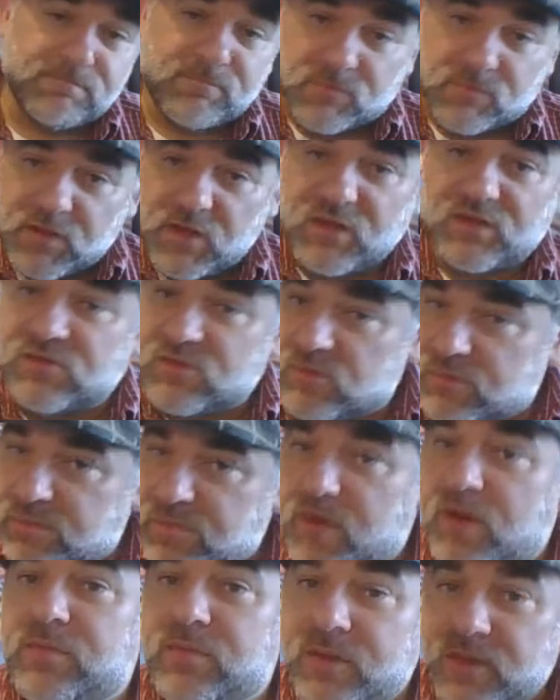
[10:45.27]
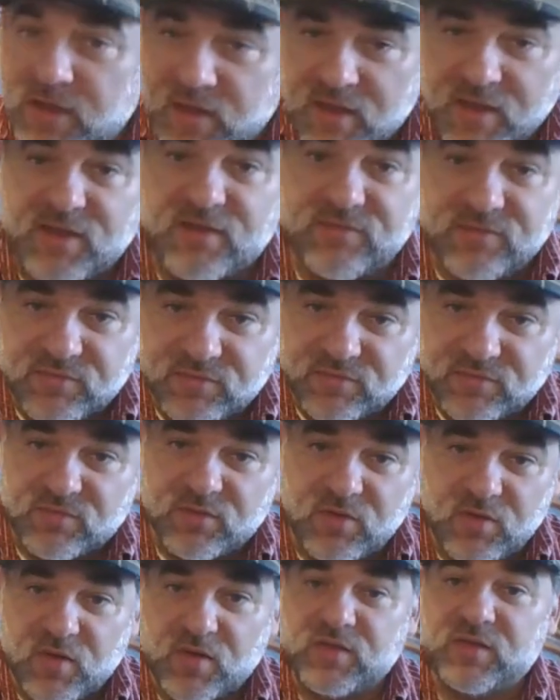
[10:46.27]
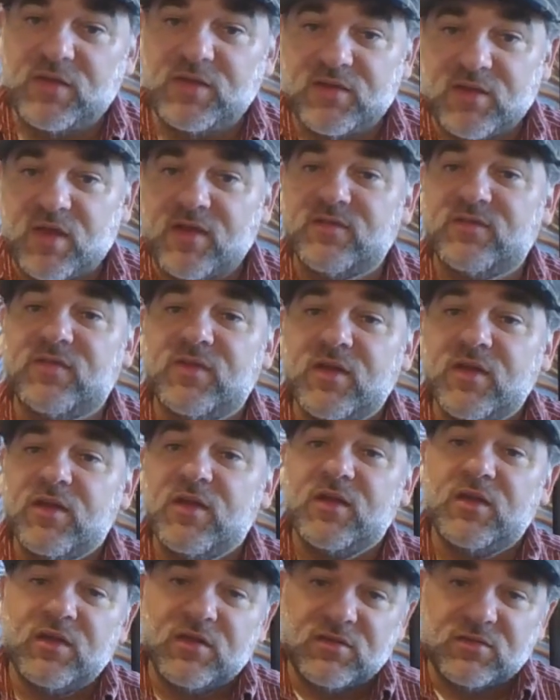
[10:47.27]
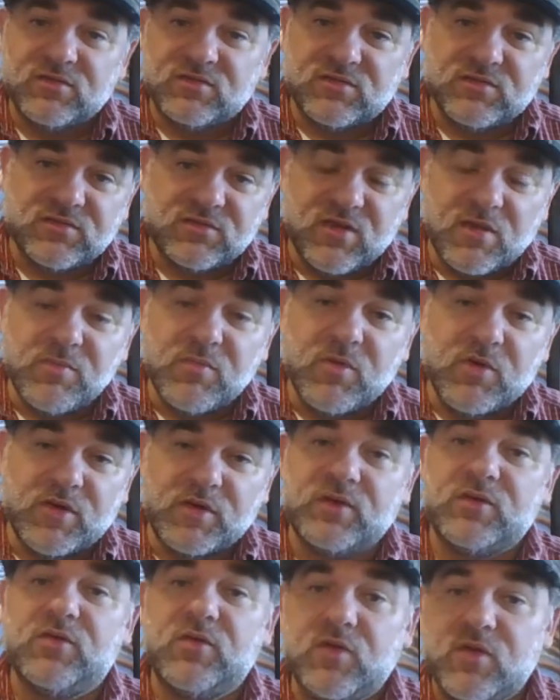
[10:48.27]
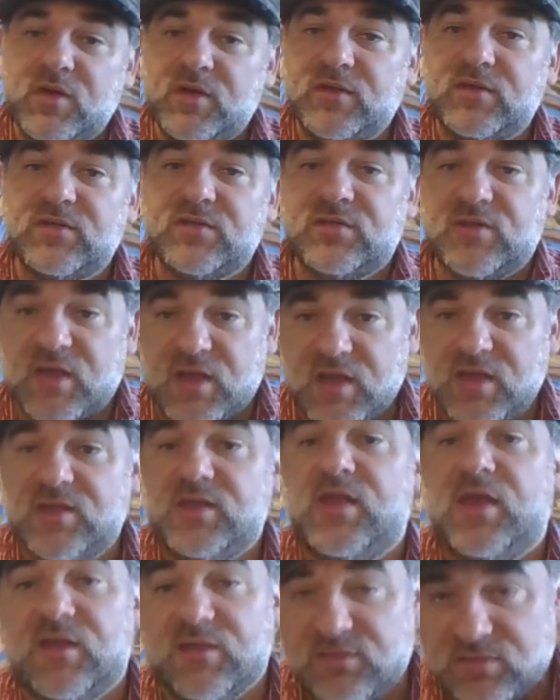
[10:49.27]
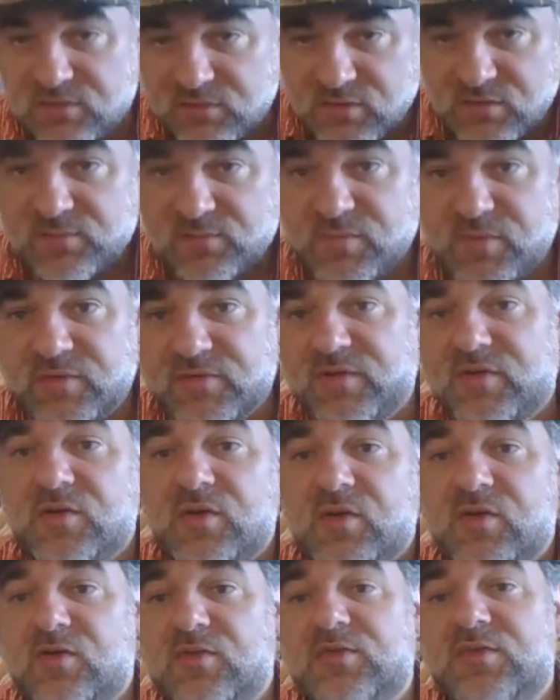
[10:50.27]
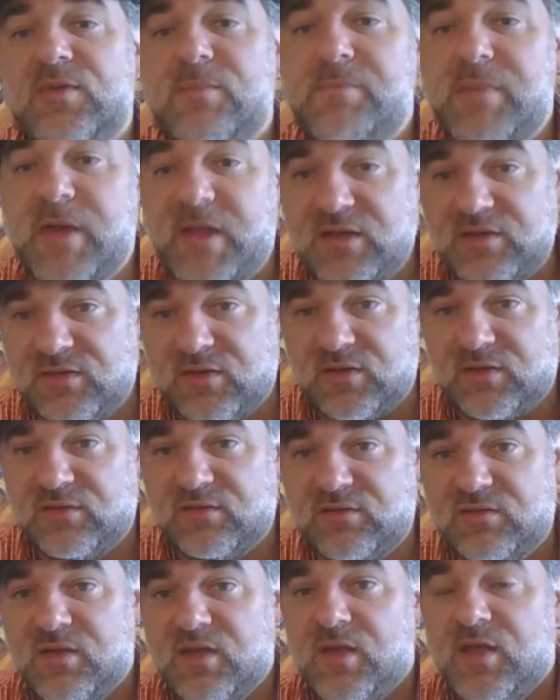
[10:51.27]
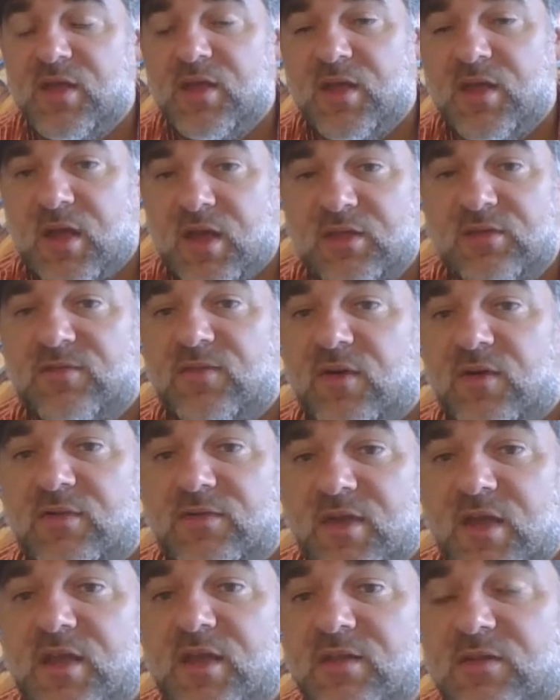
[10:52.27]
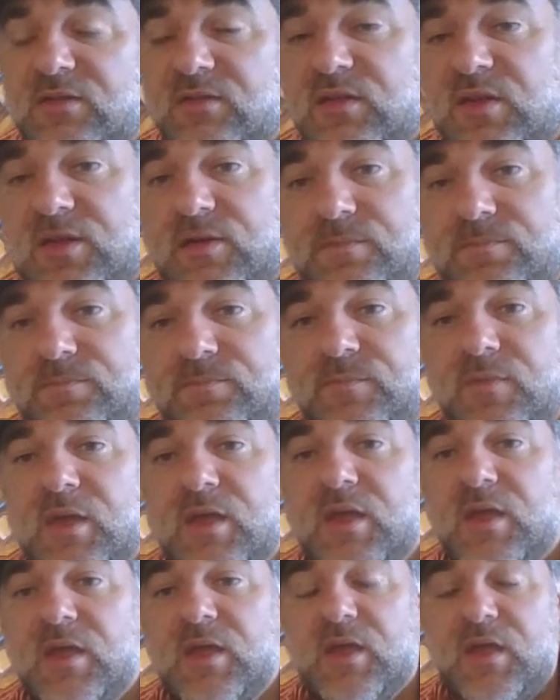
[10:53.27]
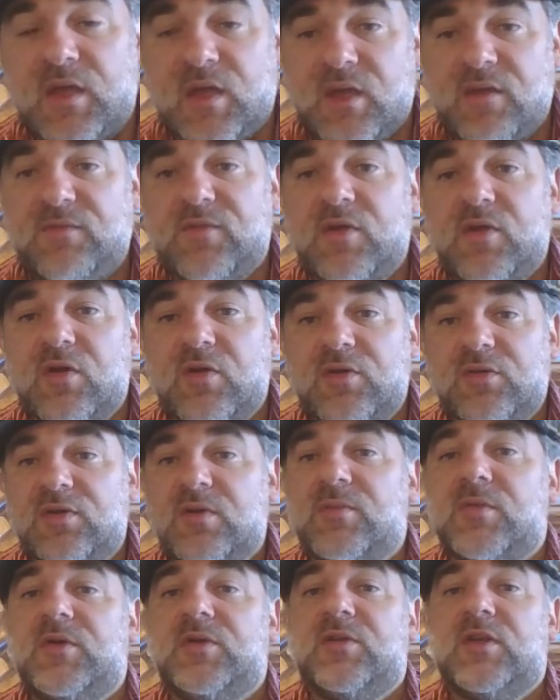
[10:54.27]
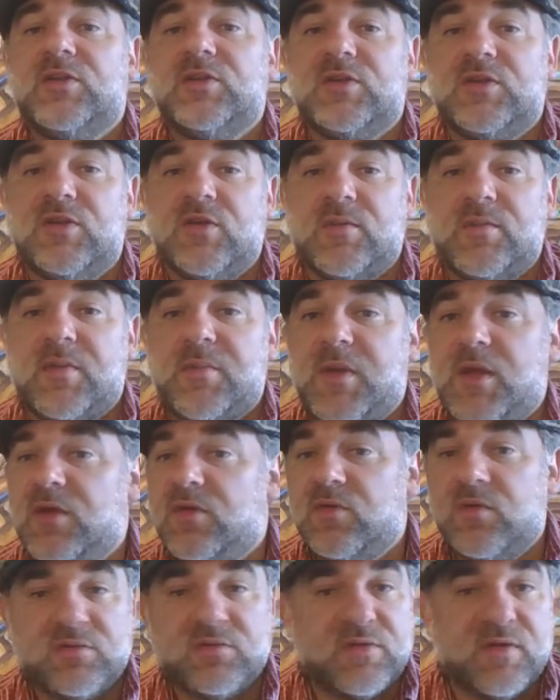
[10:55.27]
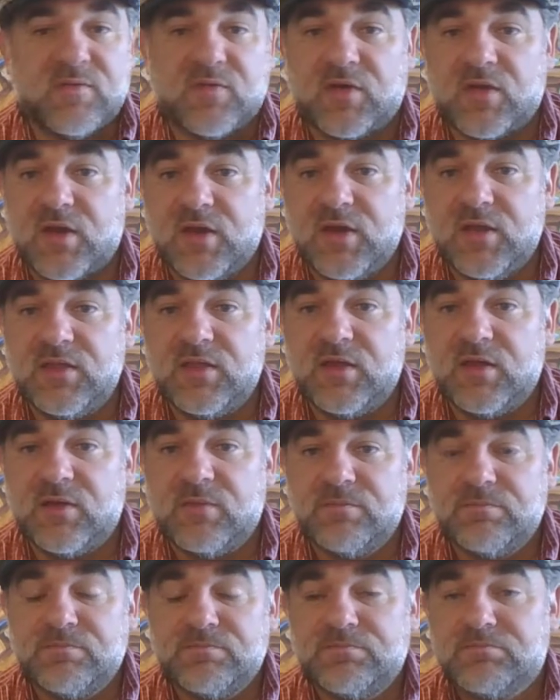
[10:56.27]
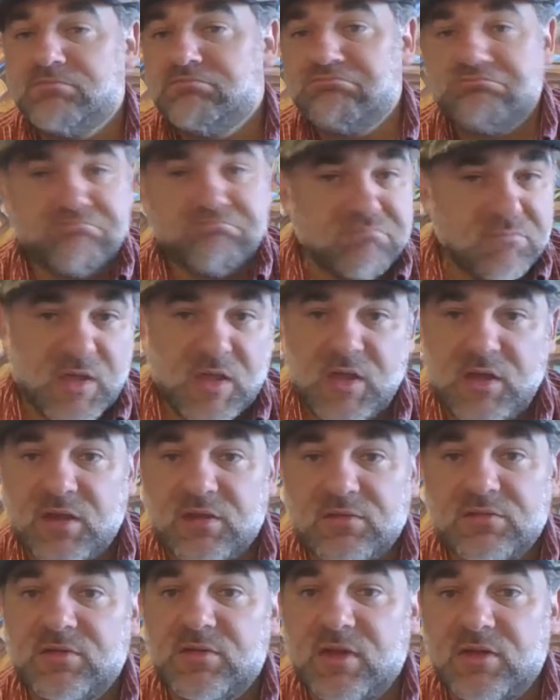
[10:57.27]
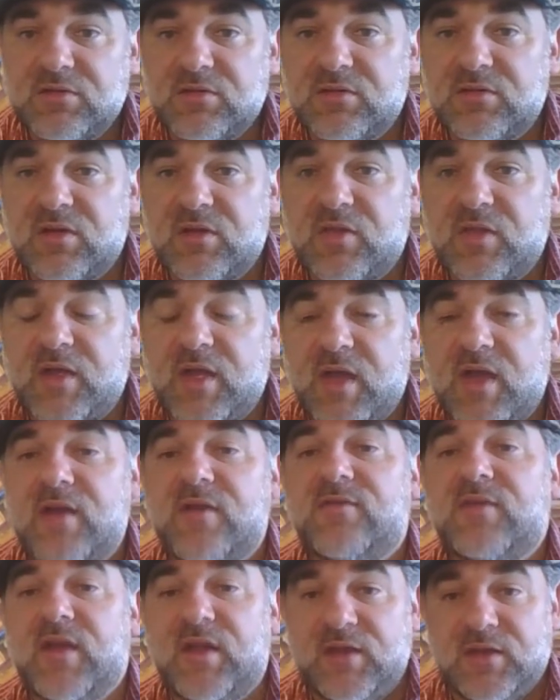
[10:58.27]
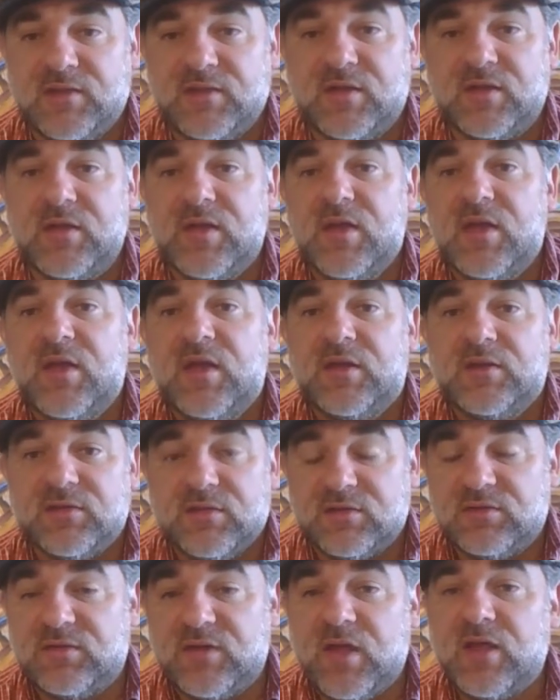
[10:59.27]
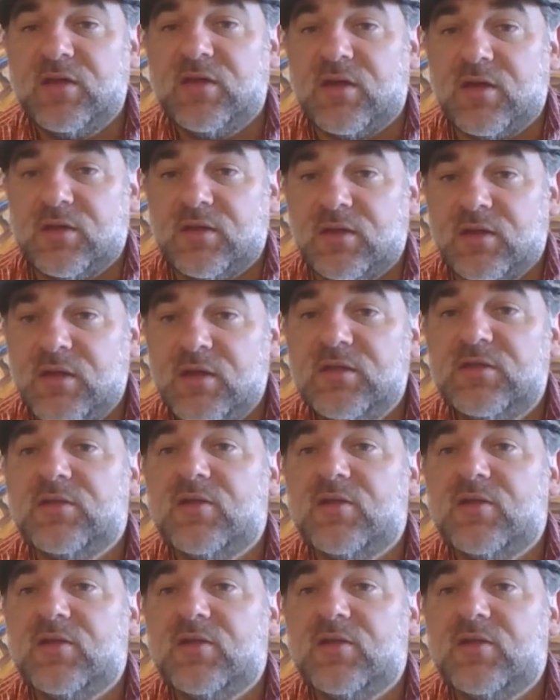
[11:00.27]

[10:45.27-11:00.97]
yes, you at least have someone who is saying, yes, this person knows the basics as far as I can see it. If you go to someone teaching you MMA who has never gone in there, he doesn't necessarily have anything to stand on. He's